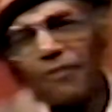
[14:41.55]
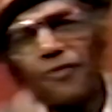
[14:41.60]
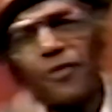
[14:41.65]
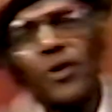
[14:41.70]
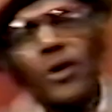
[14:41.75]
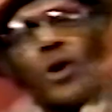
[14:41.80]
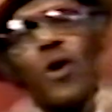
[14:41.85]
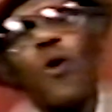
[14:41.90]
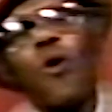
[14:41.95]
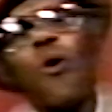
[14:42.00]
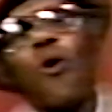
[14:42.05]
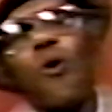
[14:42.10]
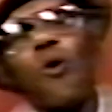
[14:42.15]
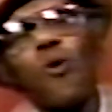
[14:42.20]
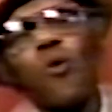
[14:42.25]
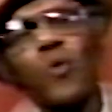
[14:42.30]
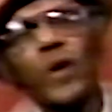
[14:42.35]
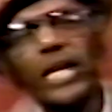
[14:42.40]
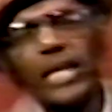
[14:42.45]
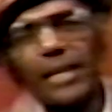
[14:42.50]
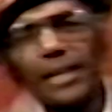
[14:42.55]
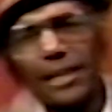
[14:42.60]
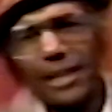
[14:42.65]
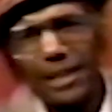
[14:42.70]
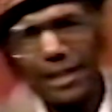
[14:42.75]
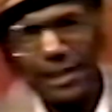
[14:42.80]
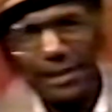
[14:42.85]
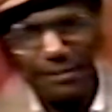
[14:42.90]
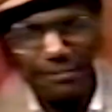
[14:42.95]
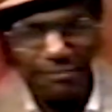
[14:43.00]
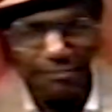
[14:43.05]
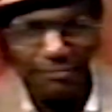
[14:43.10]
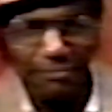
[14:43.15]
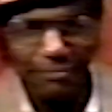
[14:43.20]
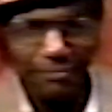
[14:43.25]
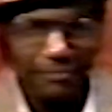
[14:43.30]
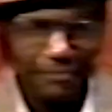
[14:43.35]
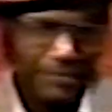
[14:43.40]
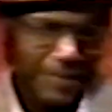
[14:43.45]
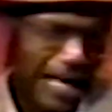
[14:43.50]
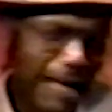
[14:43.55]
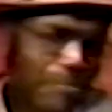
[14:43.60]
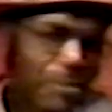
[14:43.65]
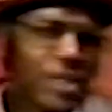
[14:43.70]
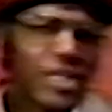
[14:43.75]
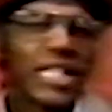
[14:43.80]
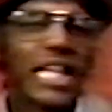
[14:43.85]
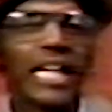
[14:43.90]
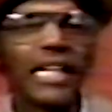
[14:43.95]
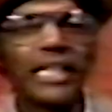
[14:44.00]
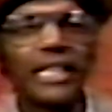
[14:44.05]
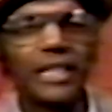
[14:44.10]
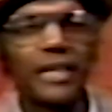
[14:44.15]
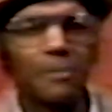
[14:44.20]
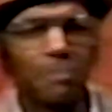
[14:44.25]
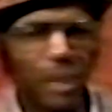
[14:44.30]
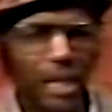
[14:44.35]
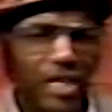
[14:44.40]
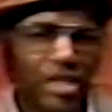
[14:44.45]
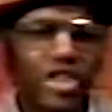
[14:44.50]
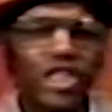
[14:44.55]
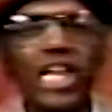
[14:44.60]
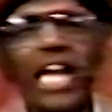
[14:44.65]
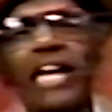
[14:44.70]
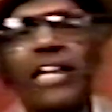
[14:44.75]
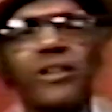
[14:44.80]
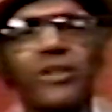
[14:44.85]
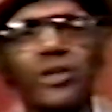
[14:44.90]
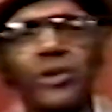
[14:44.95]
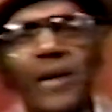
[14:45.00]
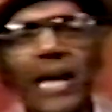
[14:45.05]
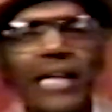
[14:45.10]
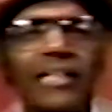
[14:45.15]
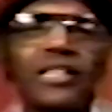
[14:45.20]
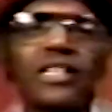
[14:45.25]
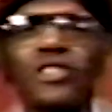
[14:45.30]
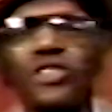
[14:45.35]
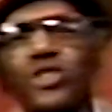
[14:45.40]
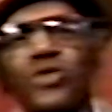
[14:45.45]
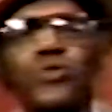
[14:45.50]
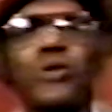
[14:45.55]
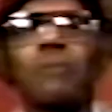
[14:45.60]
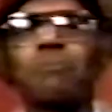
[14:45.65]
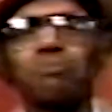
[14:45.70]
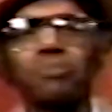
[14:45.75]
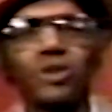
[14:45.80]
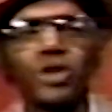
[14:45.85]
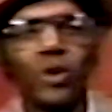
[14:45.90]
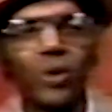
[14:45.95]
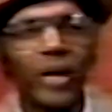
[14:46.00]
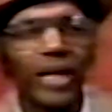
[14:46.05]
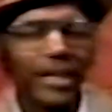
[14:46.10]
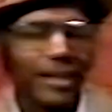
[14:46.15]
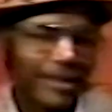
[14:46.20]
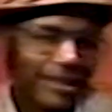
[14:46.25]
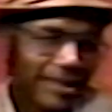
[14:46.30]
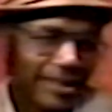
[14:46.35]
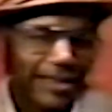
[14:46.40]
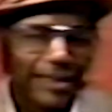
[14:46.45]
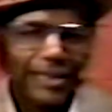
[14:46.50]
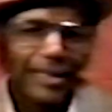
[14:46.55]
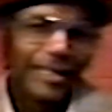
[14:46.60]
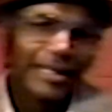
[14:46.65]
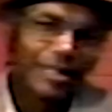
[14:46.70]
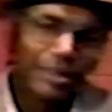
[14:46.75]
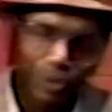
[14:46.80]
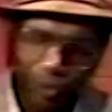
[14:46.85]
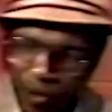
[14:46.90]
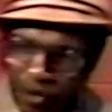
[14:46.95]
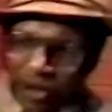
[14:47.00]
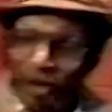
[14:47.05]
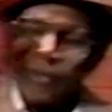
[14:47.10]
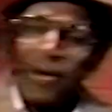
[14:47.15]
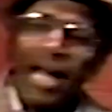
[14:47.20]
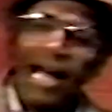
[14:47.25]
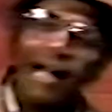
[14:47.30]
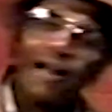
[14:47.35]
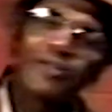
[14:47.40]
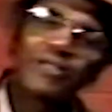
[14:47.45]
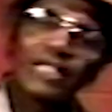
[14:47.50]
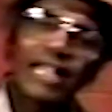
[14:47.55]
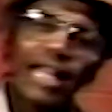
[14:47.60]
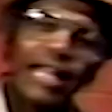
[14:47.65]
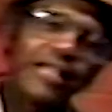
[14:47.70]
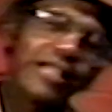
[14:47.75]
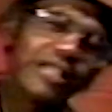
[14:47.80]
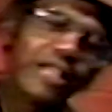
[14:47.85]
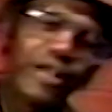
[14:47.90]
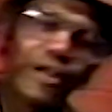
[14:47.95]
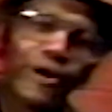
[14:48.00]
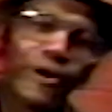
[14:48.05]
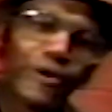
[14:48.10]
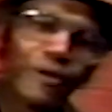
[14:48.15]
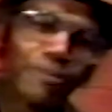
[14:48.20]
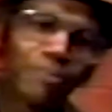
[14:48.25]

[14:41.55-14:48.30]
For a whole week, I pretended to be a janitor at this strip joint, going around taking care of the